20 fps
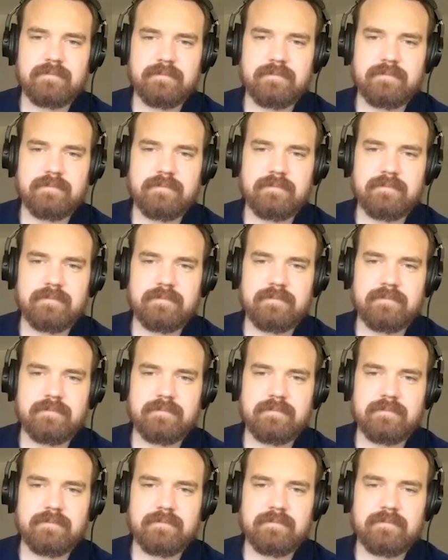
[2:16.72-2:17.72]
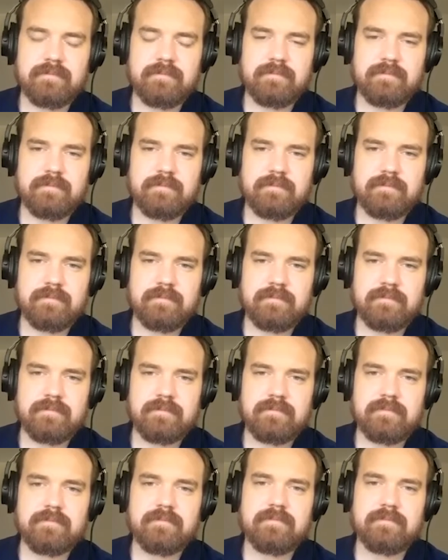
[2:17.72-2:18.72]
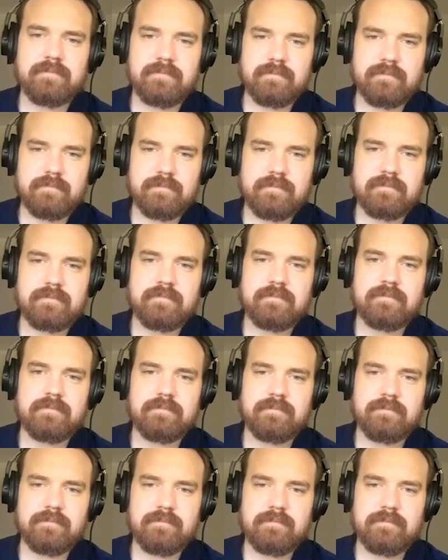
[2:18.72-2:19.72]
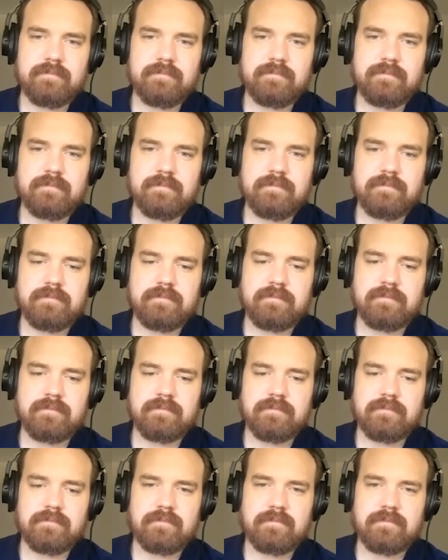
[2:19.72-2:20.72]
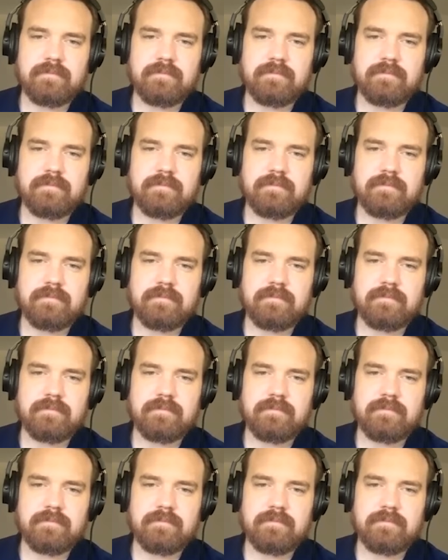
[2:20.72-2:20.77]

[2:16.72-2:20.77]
No words are spoken by the person on screen.